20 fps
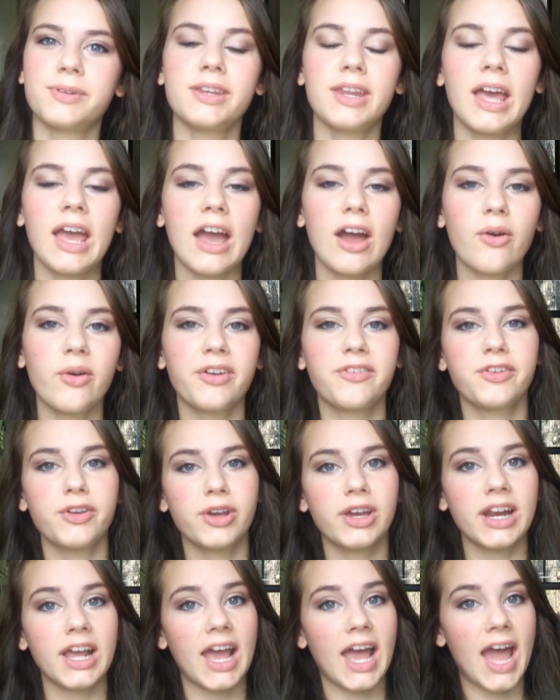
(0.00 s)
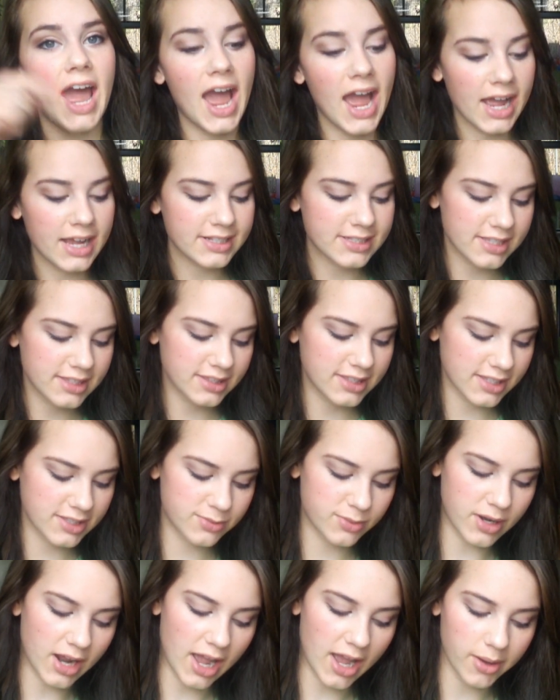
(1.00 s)
Now, if you're going to accent
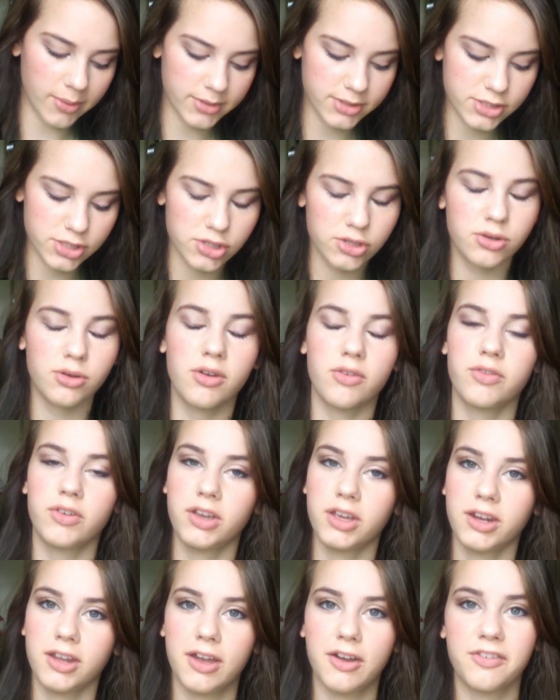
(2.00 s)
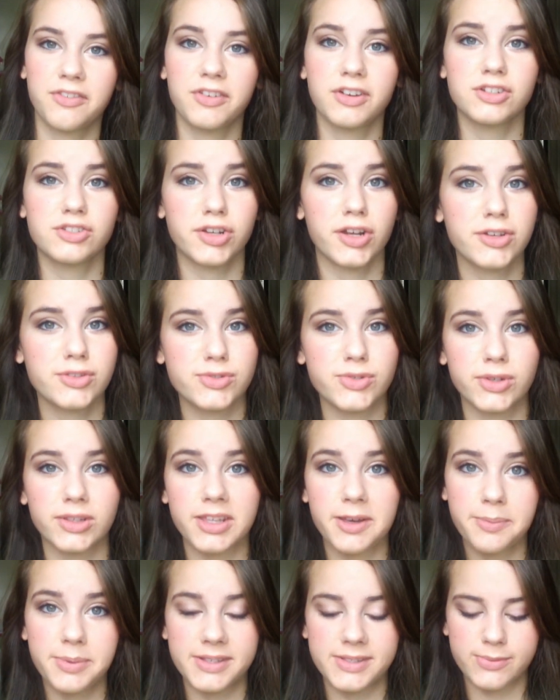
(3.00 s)
this, what I would do if you're going to go for a drugstore
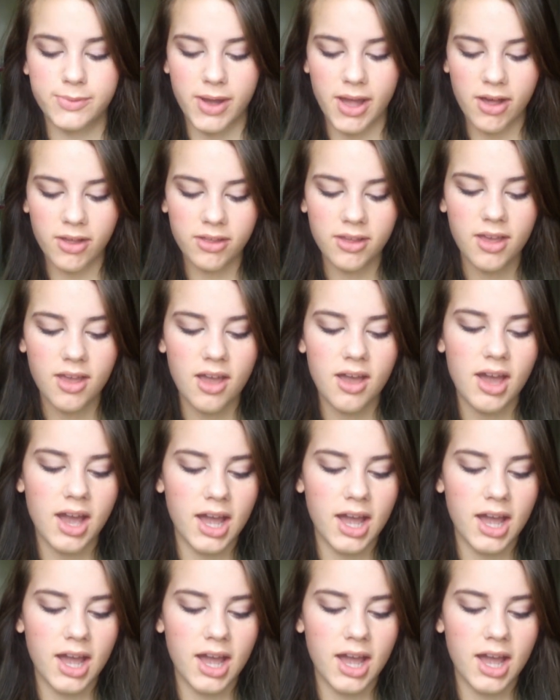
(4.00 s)
lip as well,